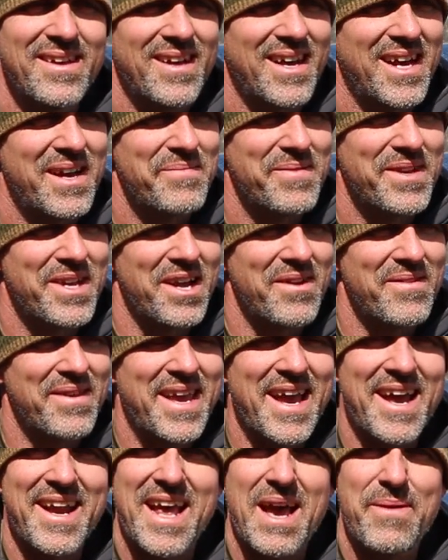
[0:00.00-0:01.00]
um, you know,
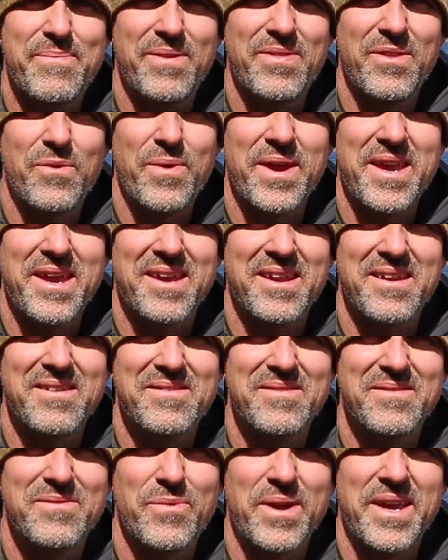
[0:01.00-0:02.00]
it can happen, the wind
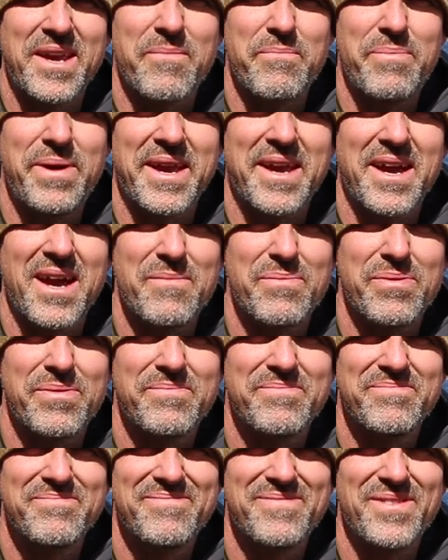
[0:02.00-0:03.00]
can, wind can pick up,
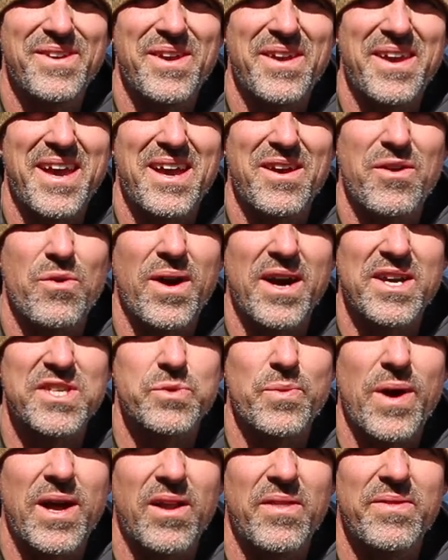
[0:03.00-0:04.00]
you can get quite a
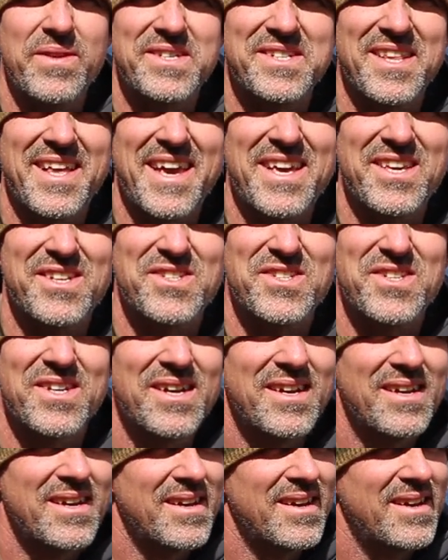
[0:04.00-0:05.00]
swell on these lakes,
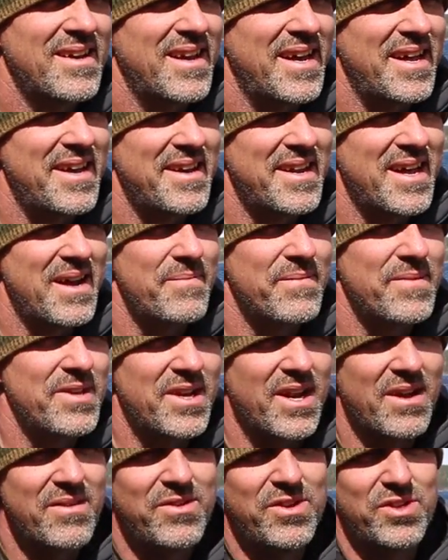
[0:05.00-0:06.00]
and um,
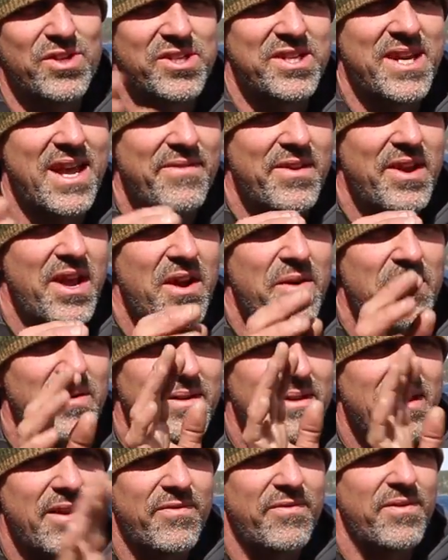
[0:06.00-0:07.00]
you know, you just never know.
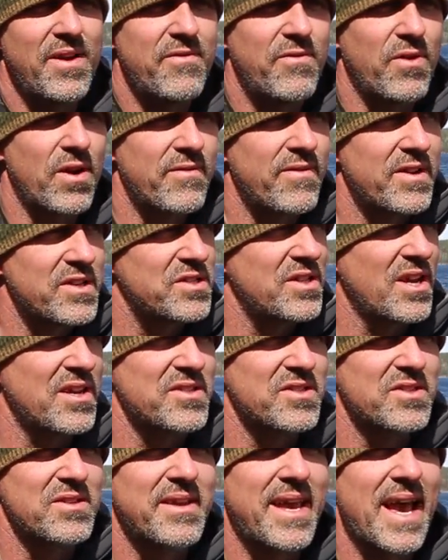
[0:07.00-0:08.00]
If, if one of us
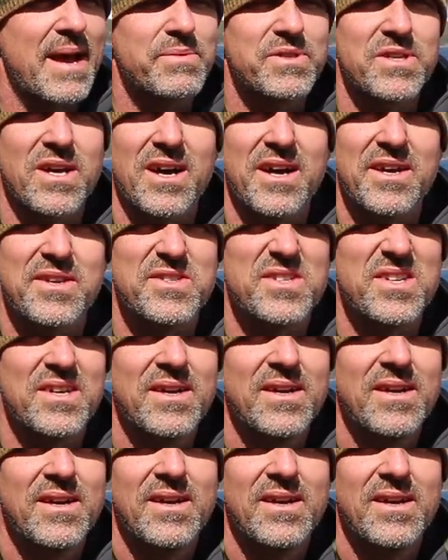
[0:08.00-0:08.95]
does capsize,